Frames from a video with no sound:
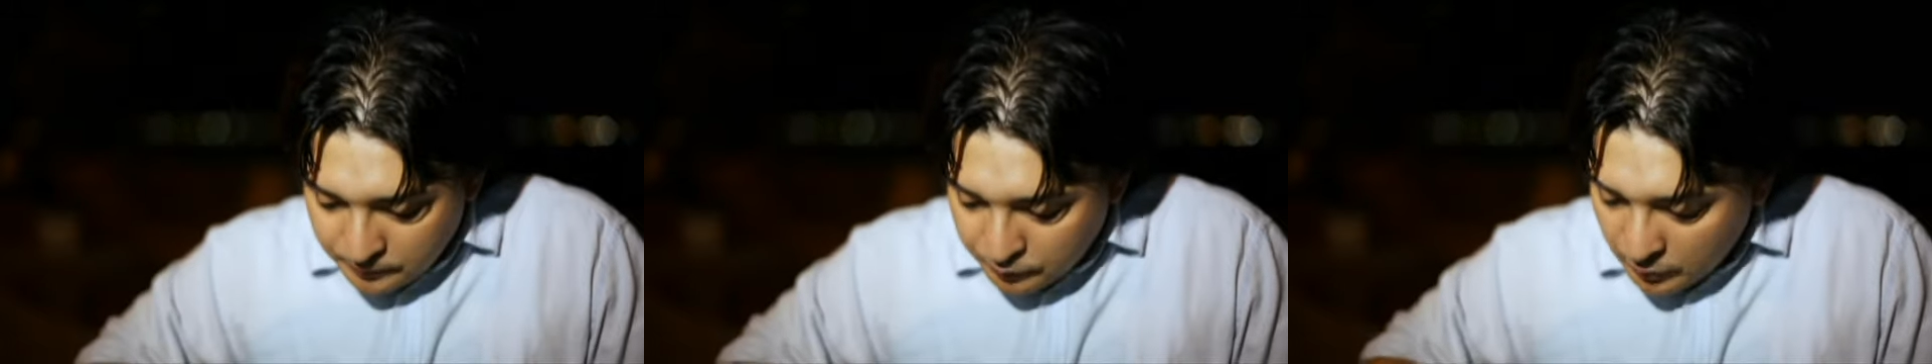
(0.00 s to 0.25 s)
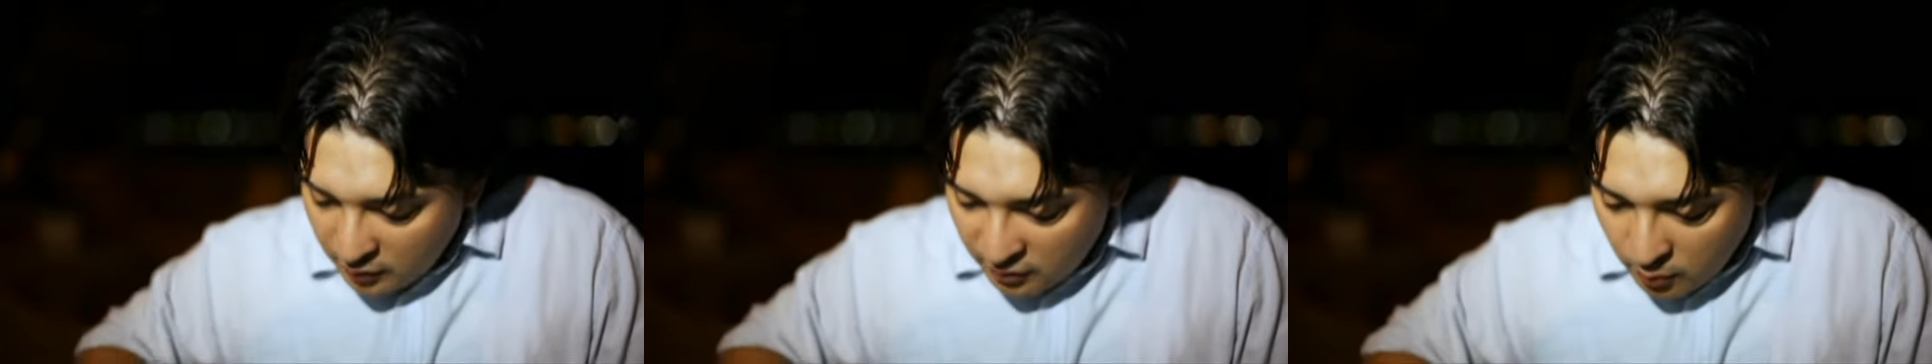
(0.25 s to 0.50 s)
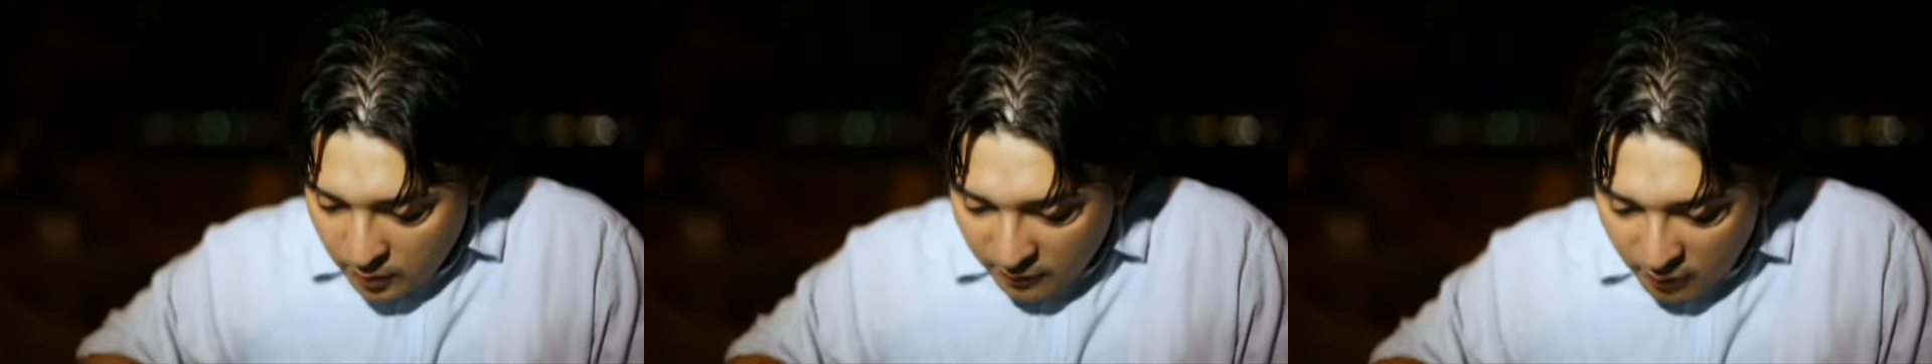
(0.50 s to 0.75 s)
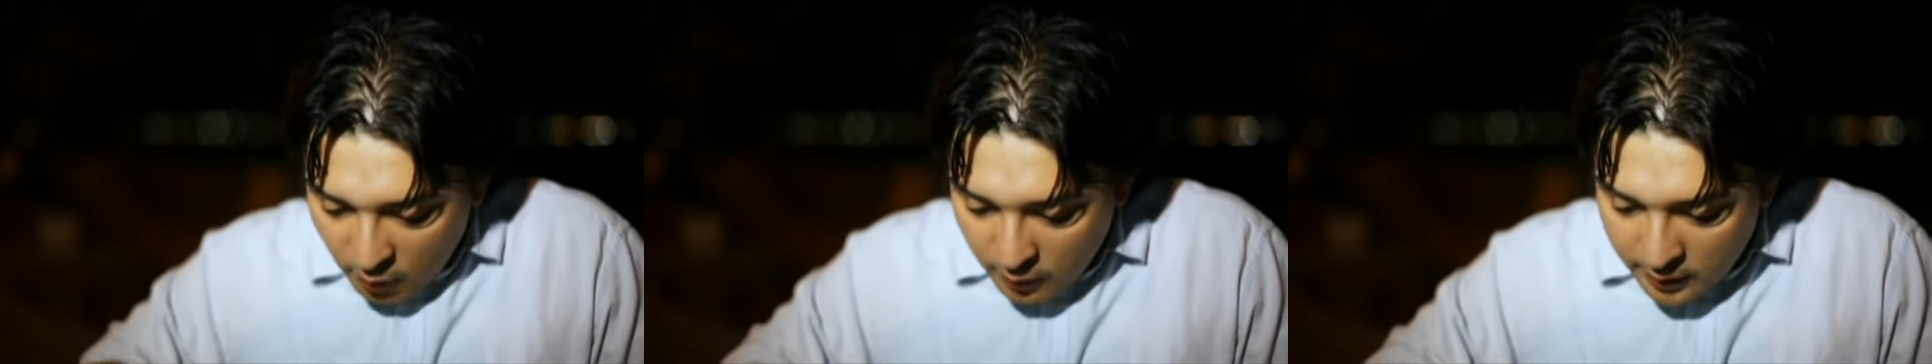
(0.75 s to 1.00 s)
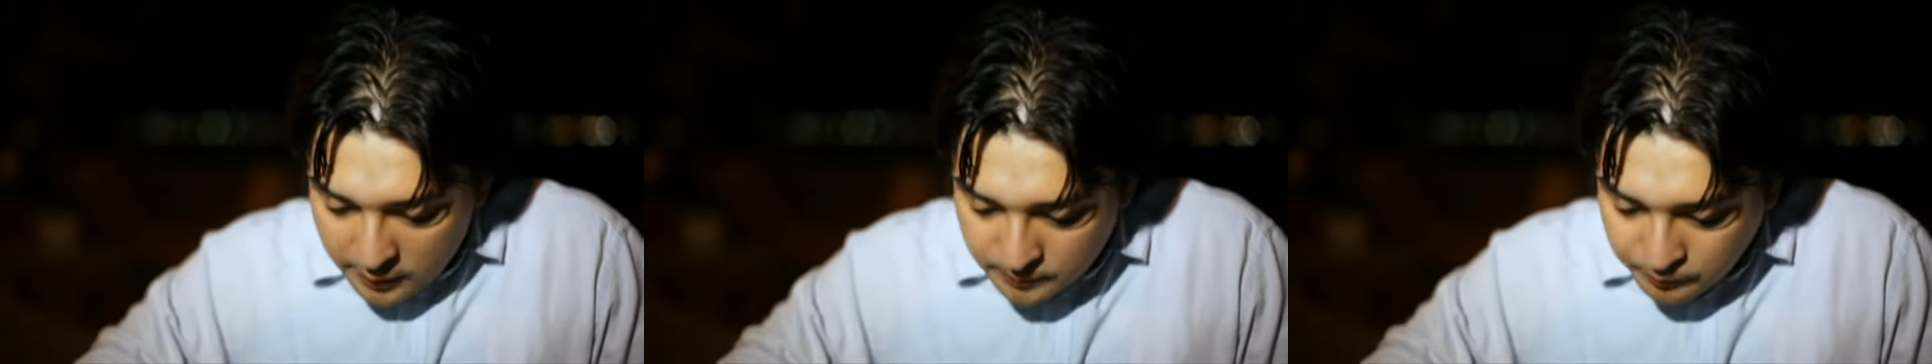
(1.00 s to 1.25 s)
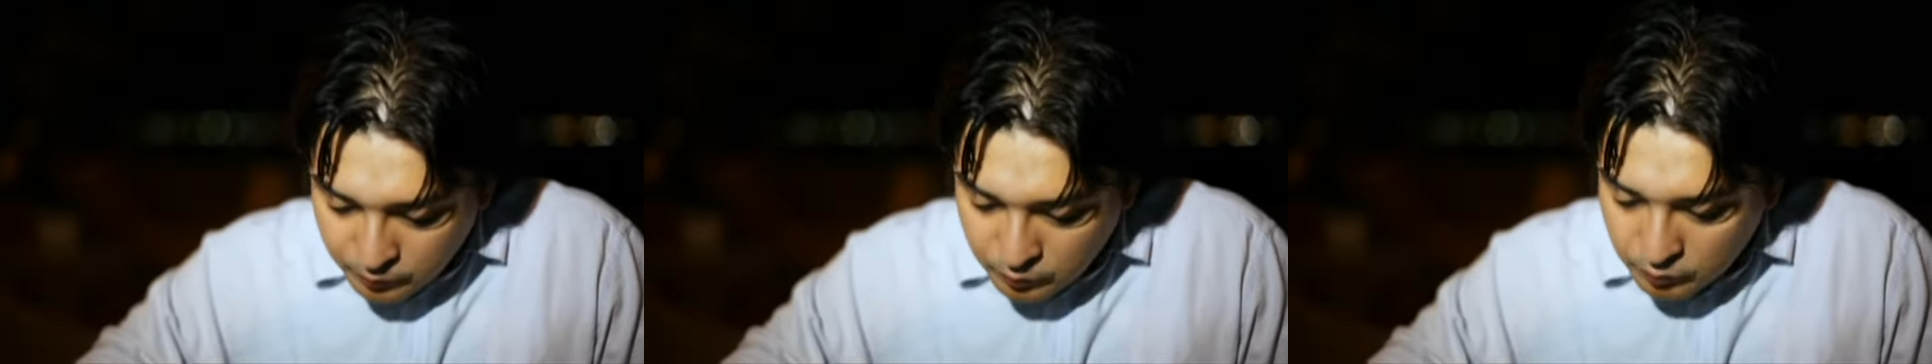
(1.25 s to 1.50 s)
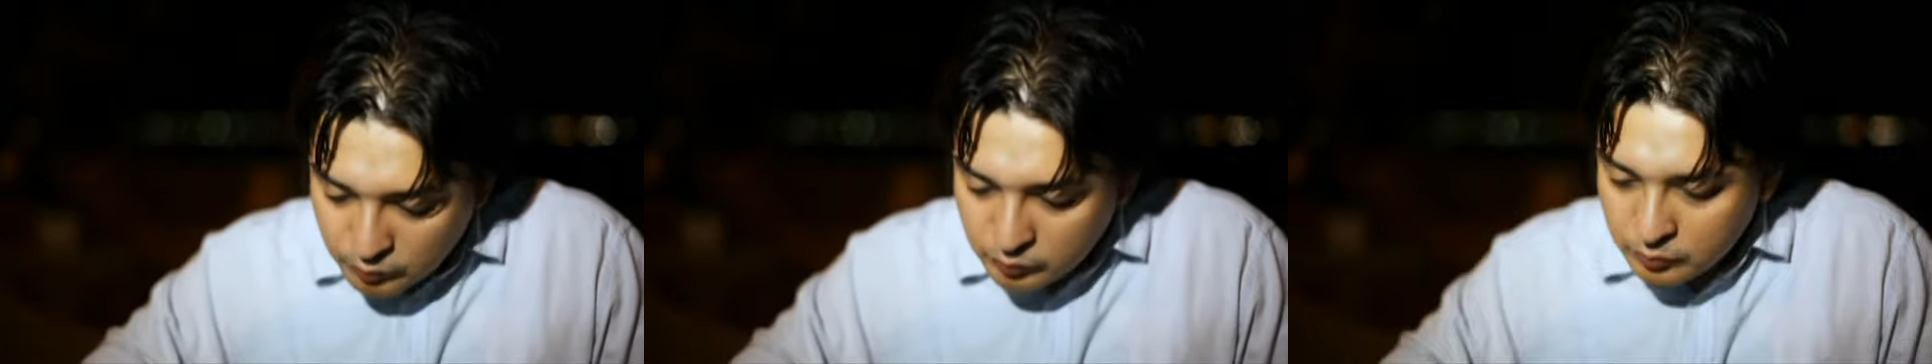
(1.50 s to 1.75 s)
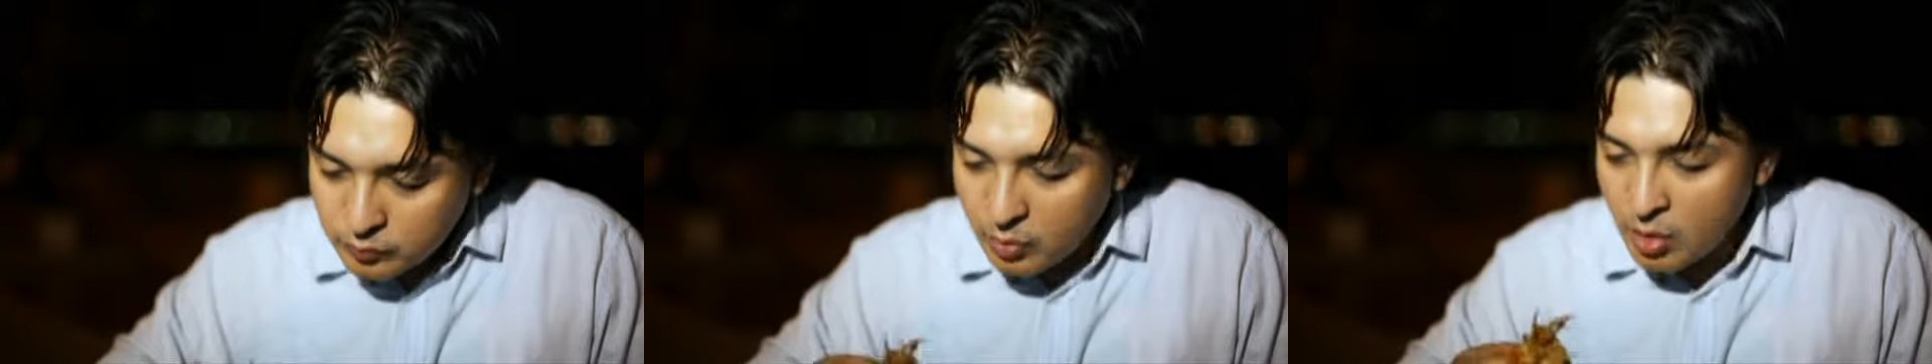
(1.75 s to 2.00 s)
That's the way forward.
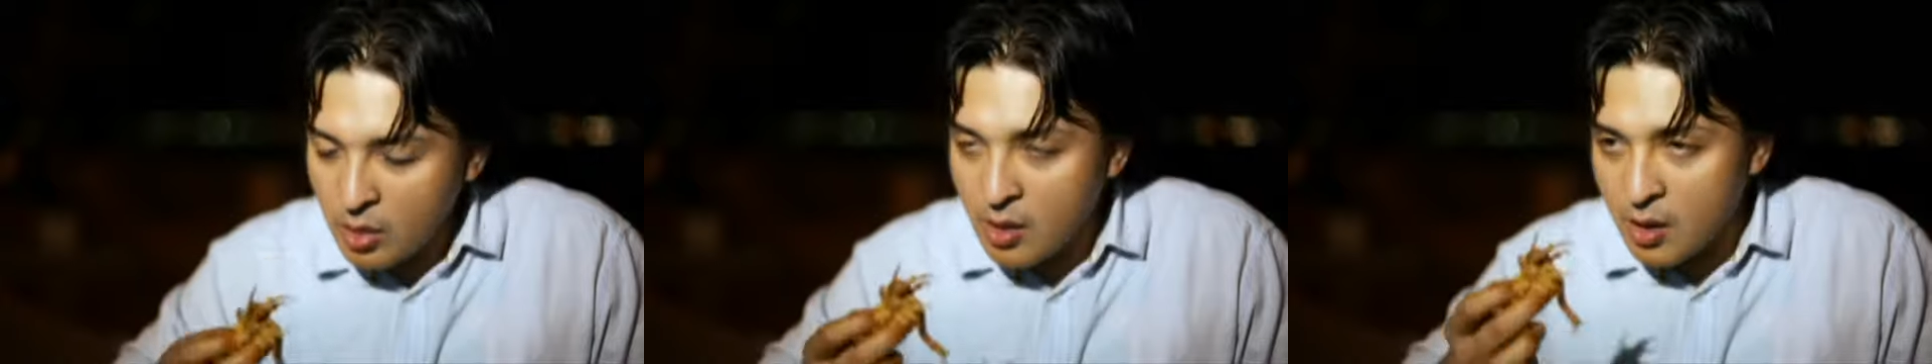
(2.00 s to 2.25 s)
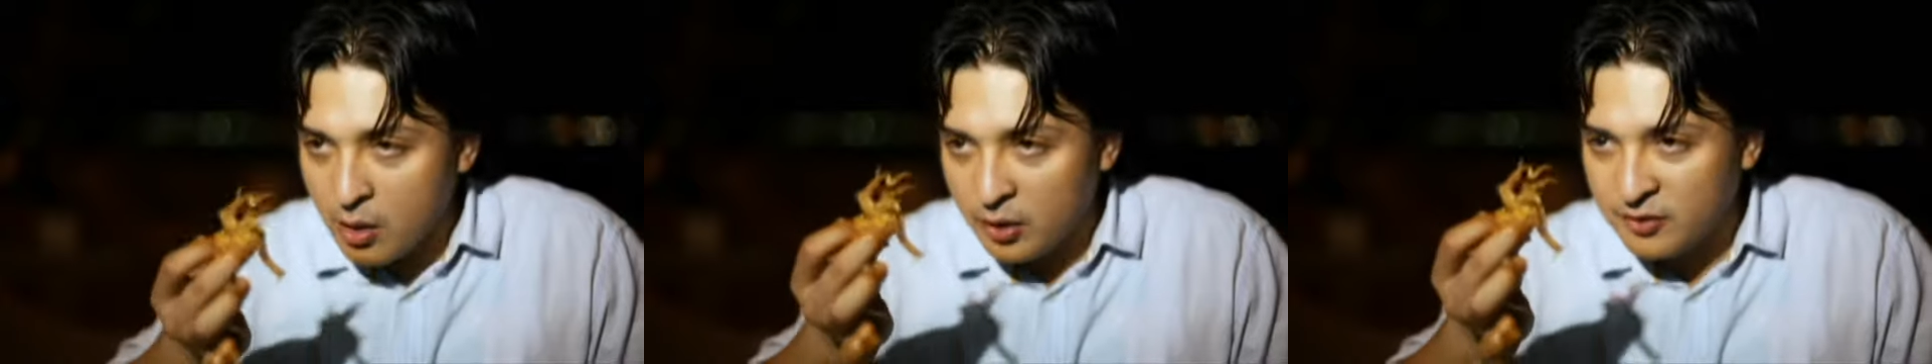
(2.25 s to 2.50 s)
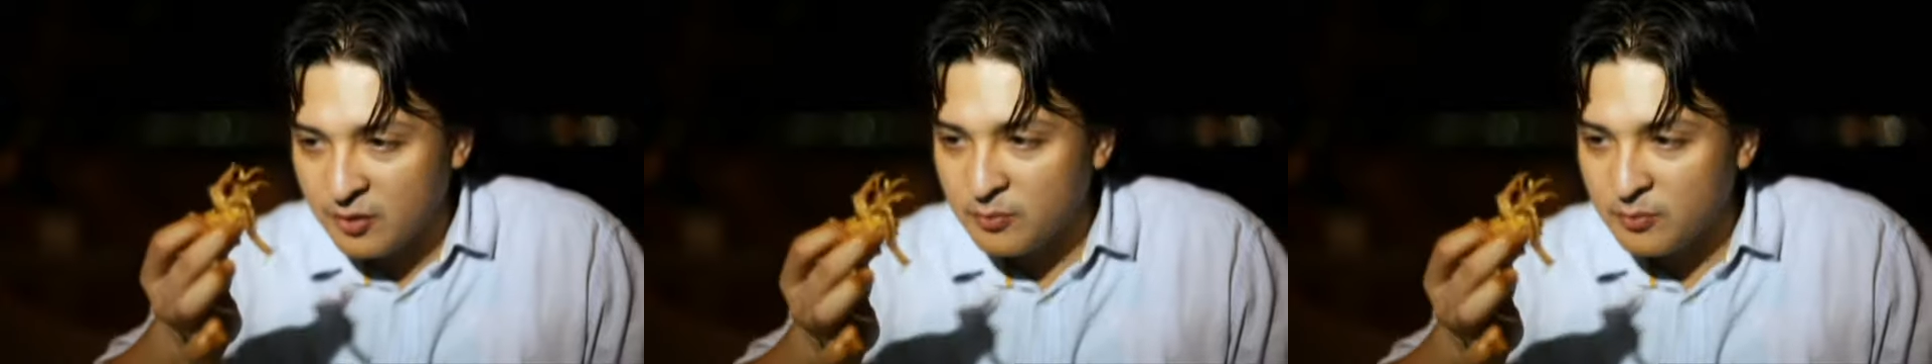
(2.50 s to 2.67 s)
Got some